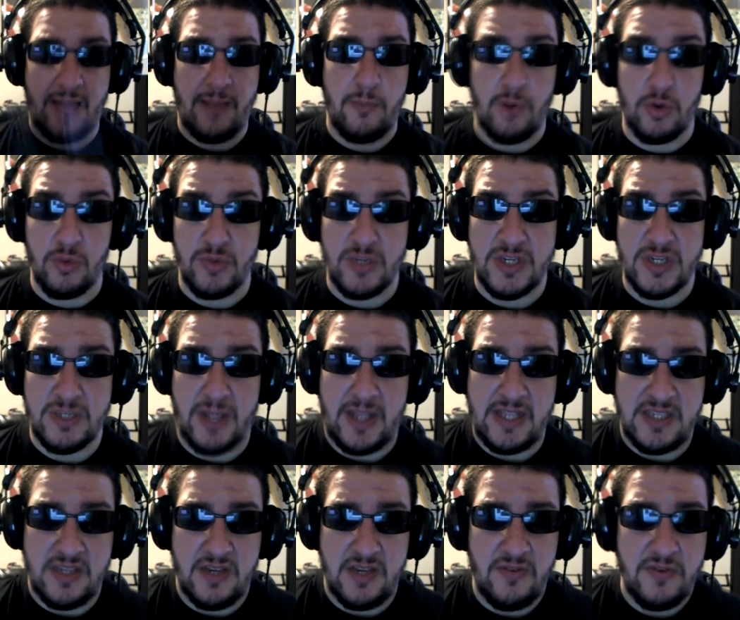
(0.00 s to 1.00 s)
more
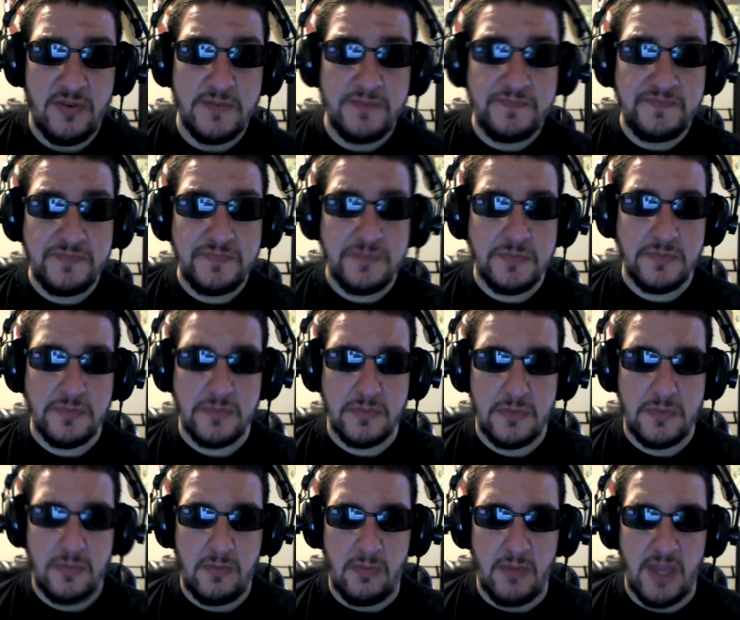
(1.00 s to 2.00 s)
responsive.
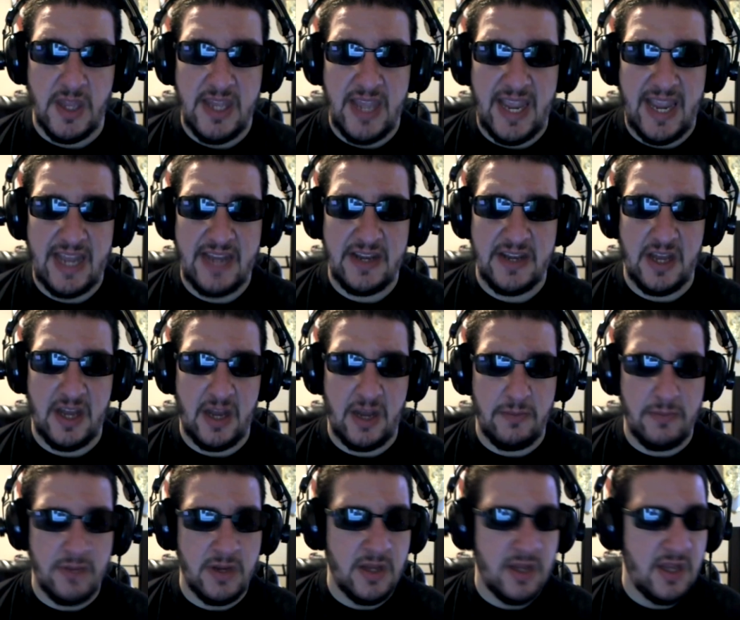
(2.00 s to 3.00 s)
And
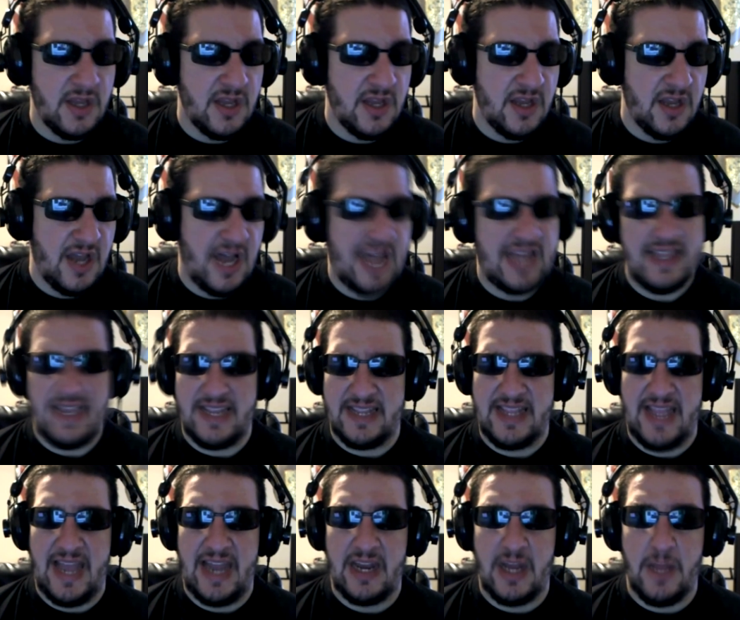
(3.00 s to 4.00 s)
I like
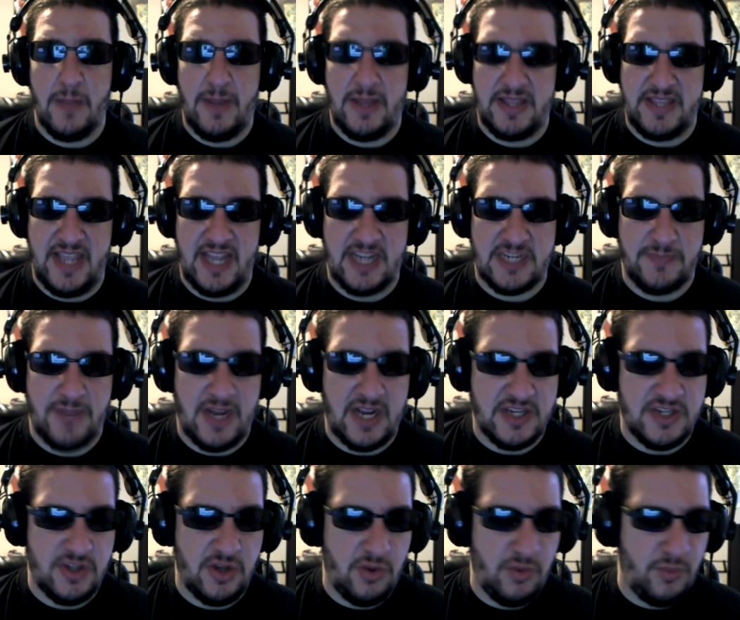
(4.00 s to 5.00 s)
that about the Xbox.
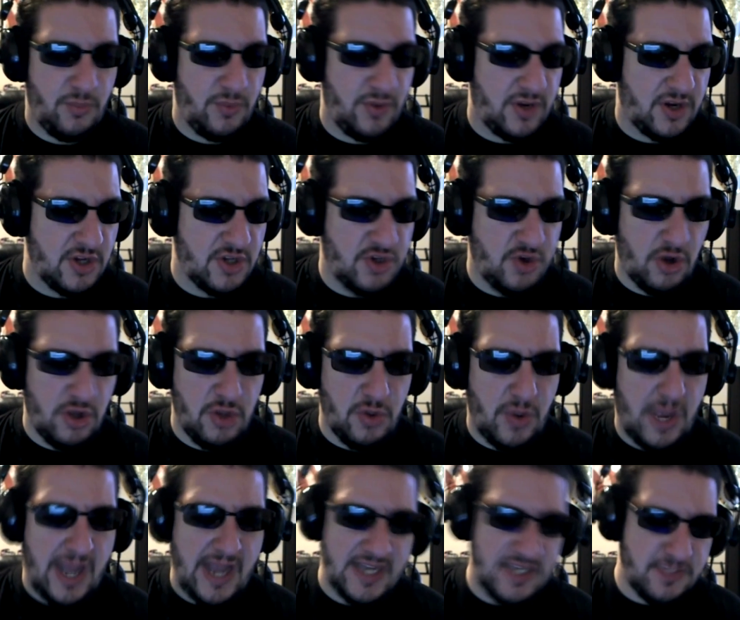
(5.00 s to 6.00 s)
So
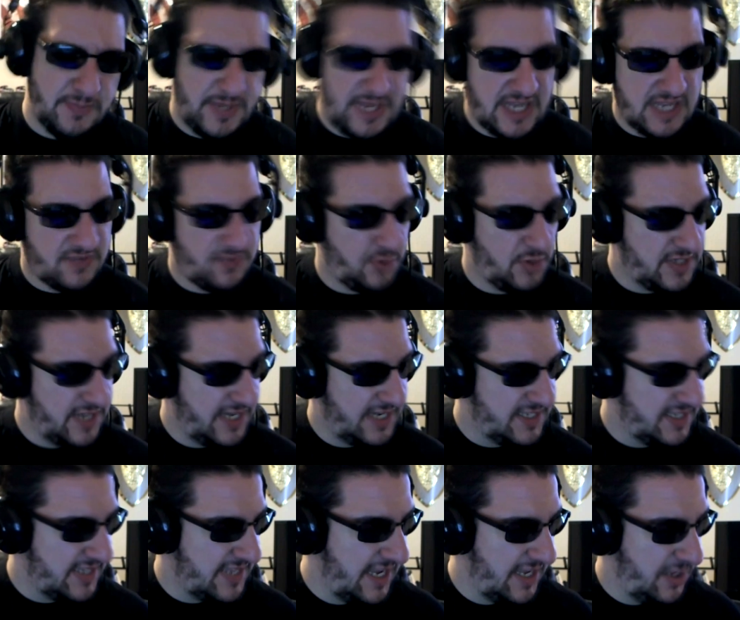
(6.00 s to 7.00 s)
controller-wise, PS4
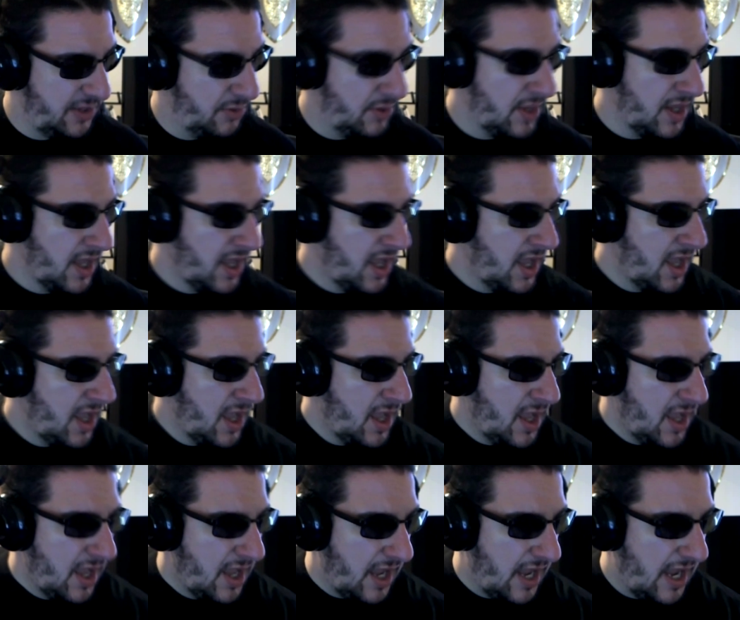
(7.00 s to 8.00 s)
takes it. Thank you.
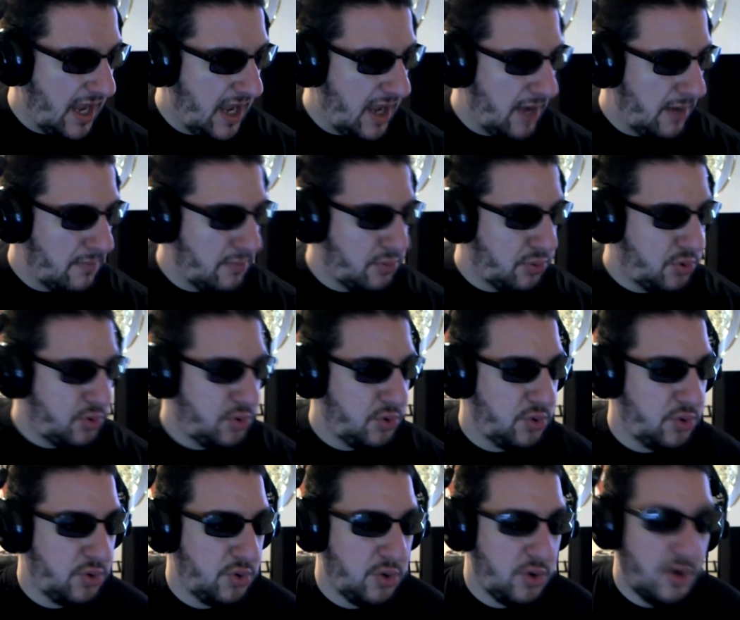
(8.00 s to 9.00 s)

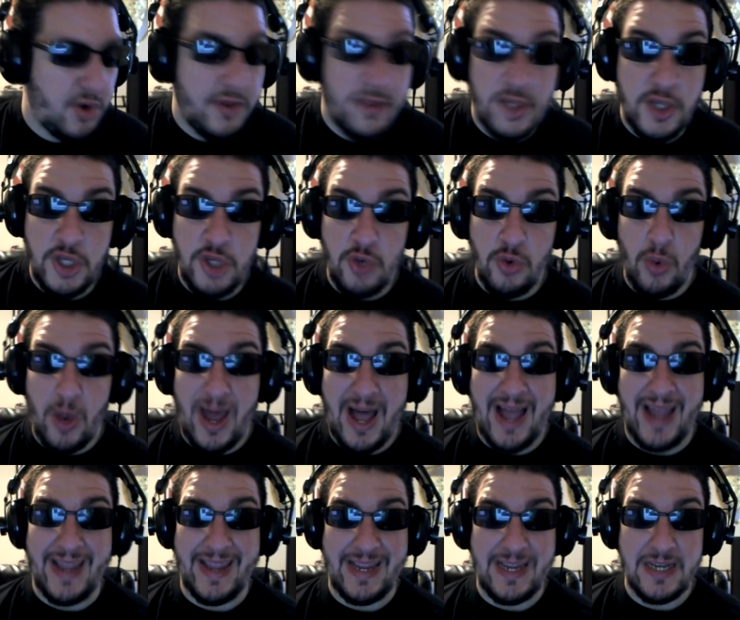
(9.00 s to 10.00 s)
The
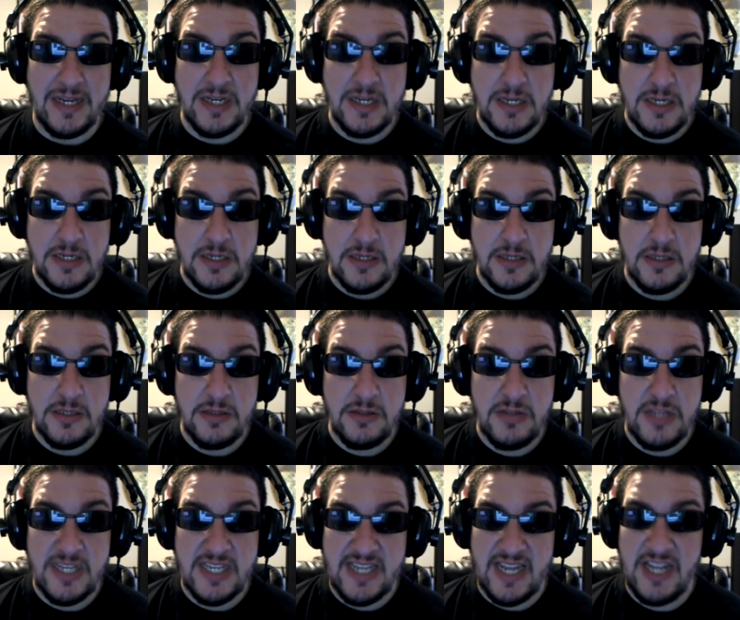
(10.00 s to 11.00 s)
UI.
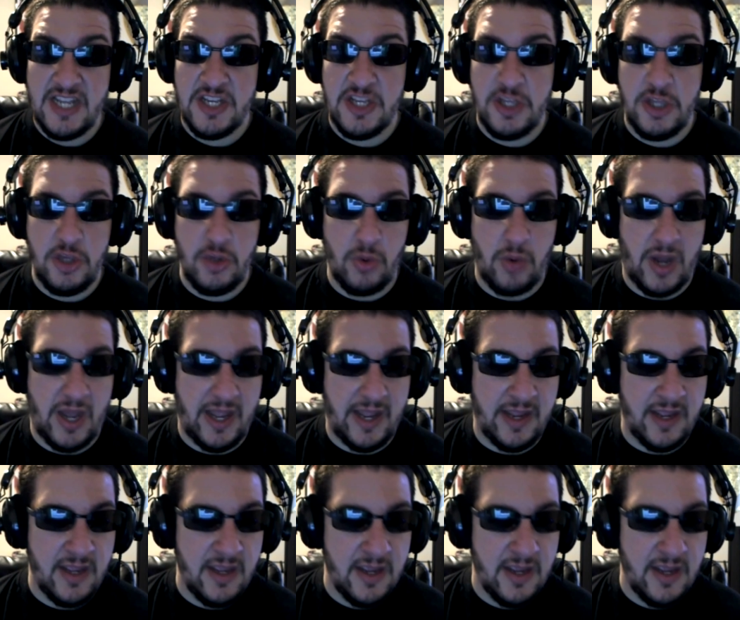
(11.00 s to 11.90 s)
Let's get into the UI.